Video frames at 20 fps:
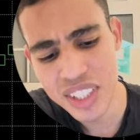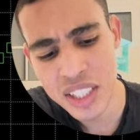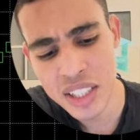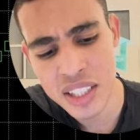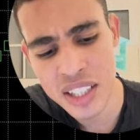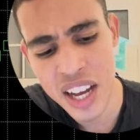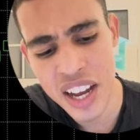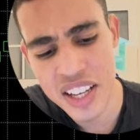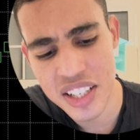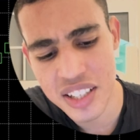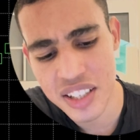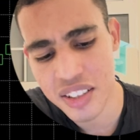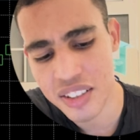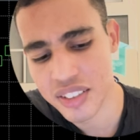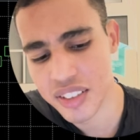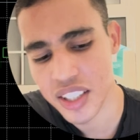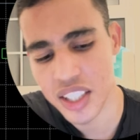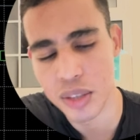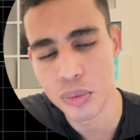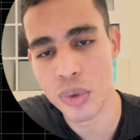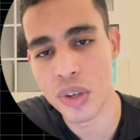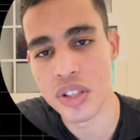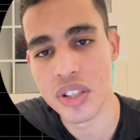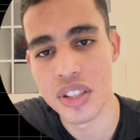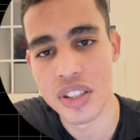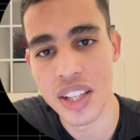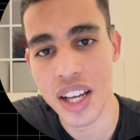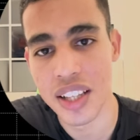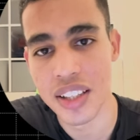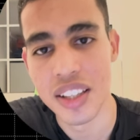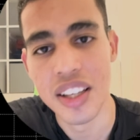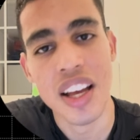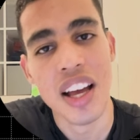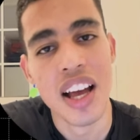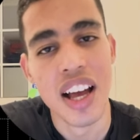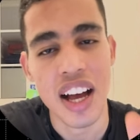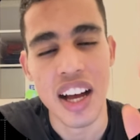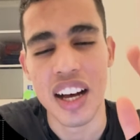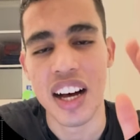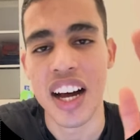guys, it was that.
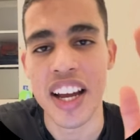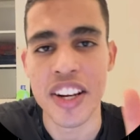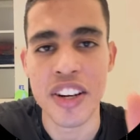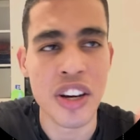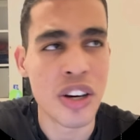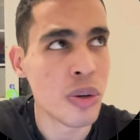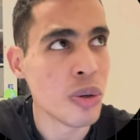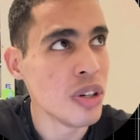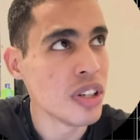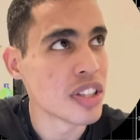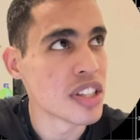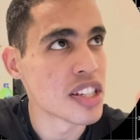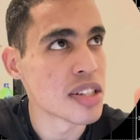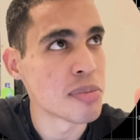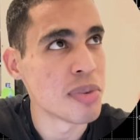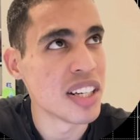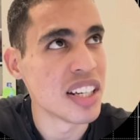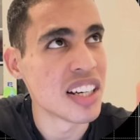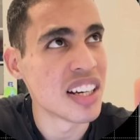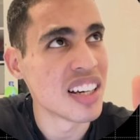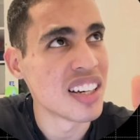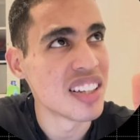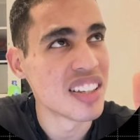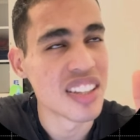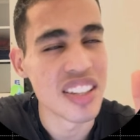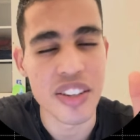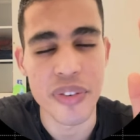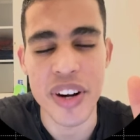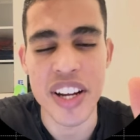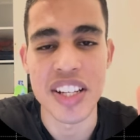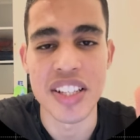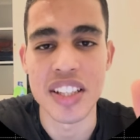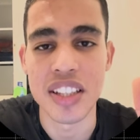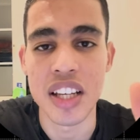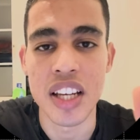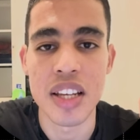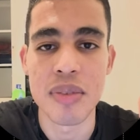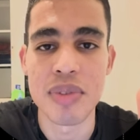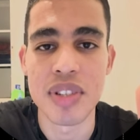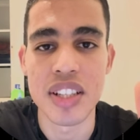I know it's been a crazy
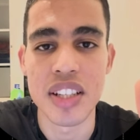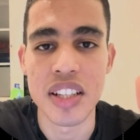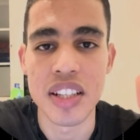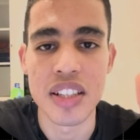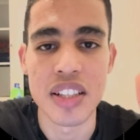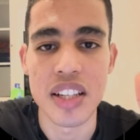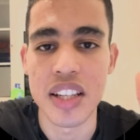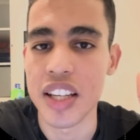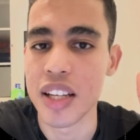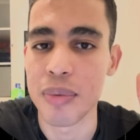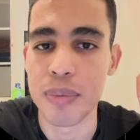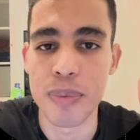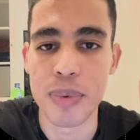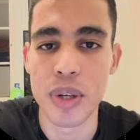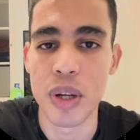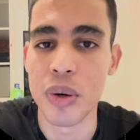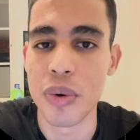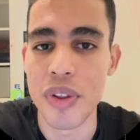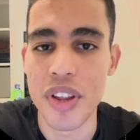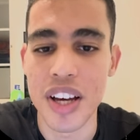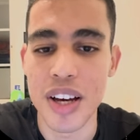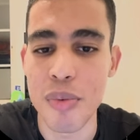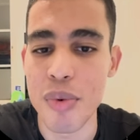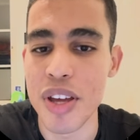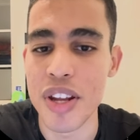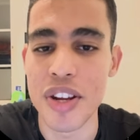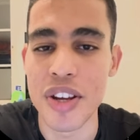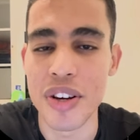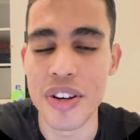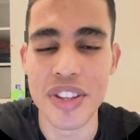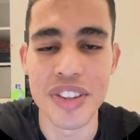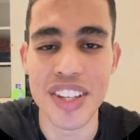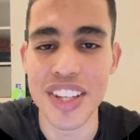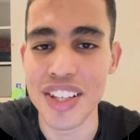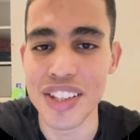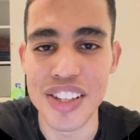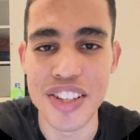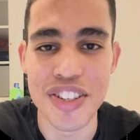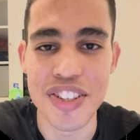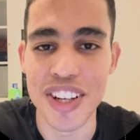time since I upload a video in the
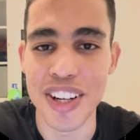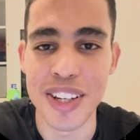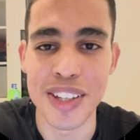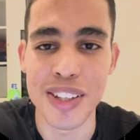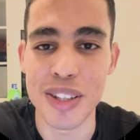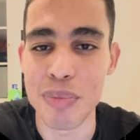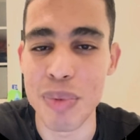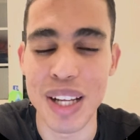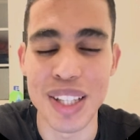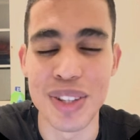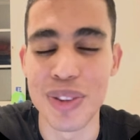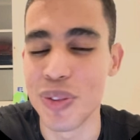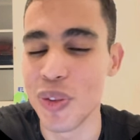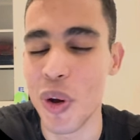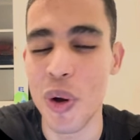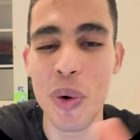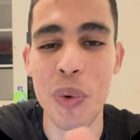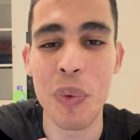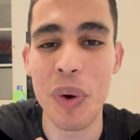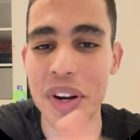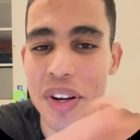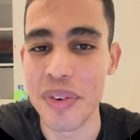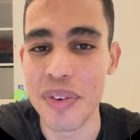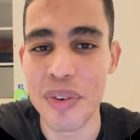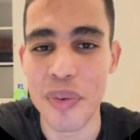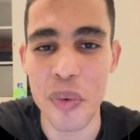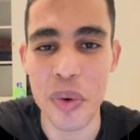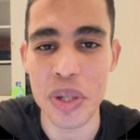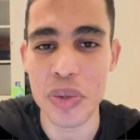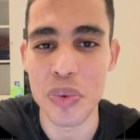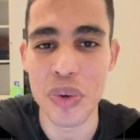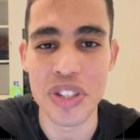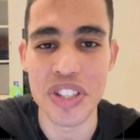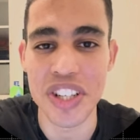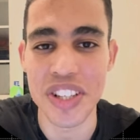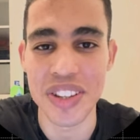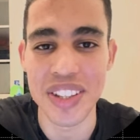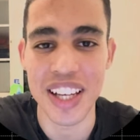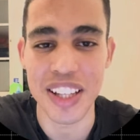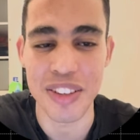English channel, but no one was
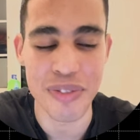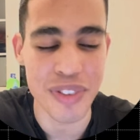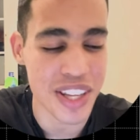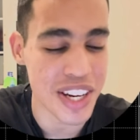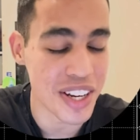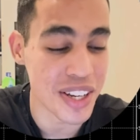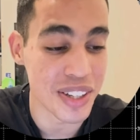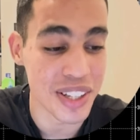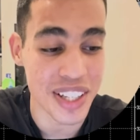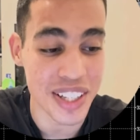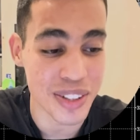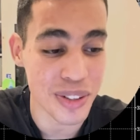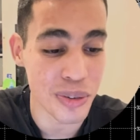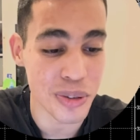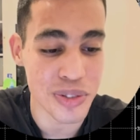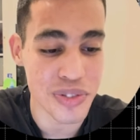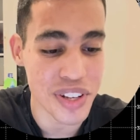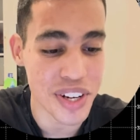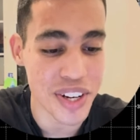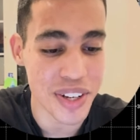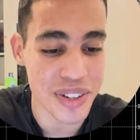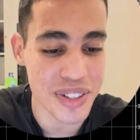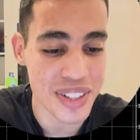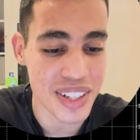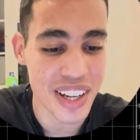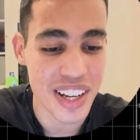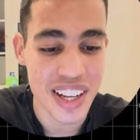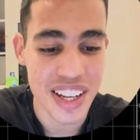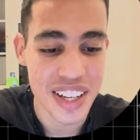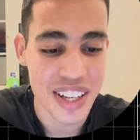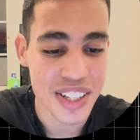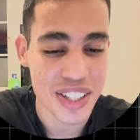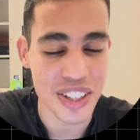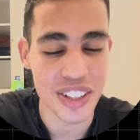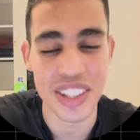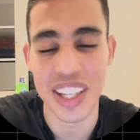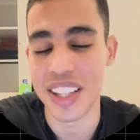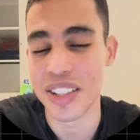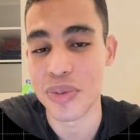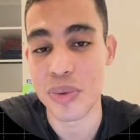watching that video, those videos,
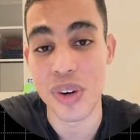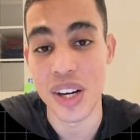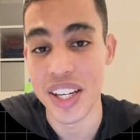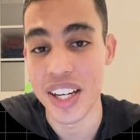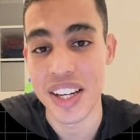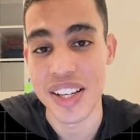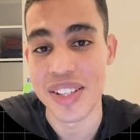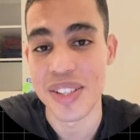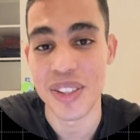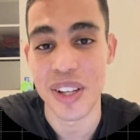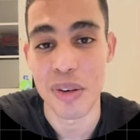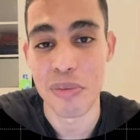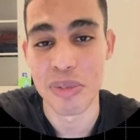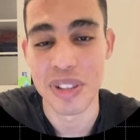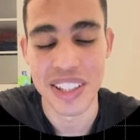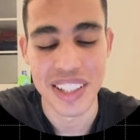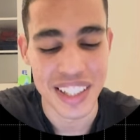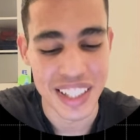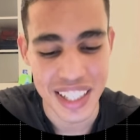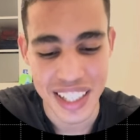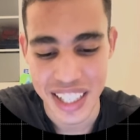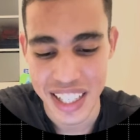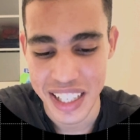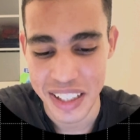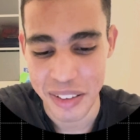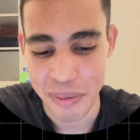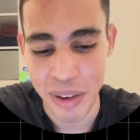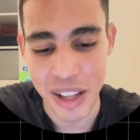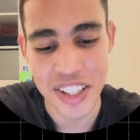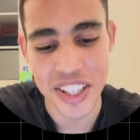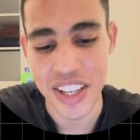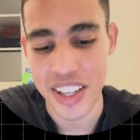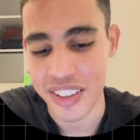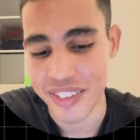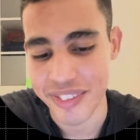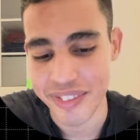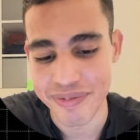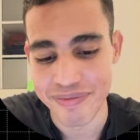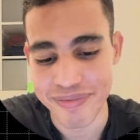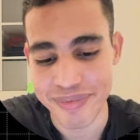so that's why I stopped. But yeah,
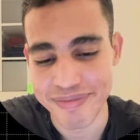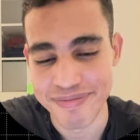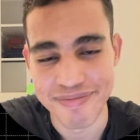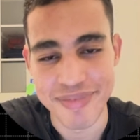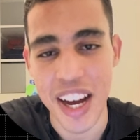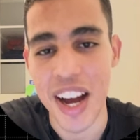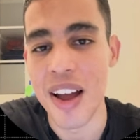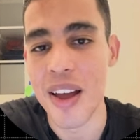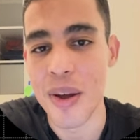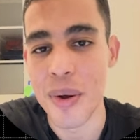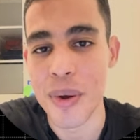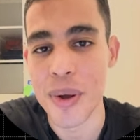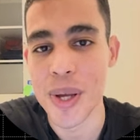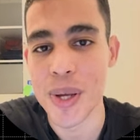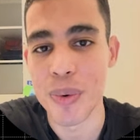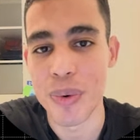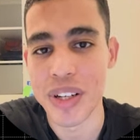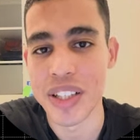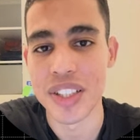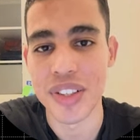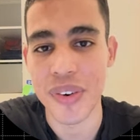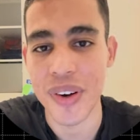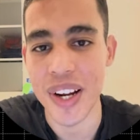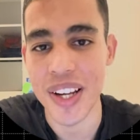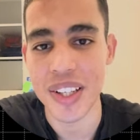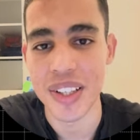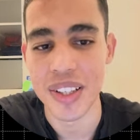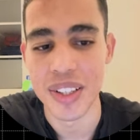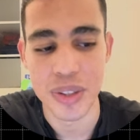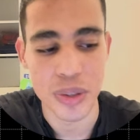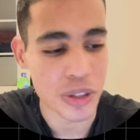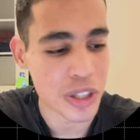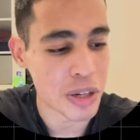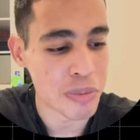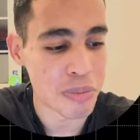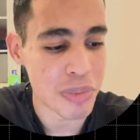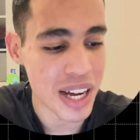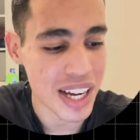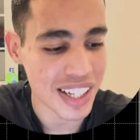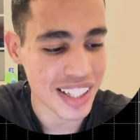I will try to
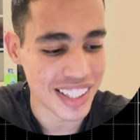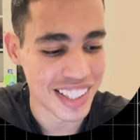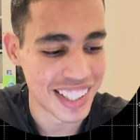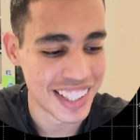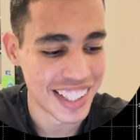come back.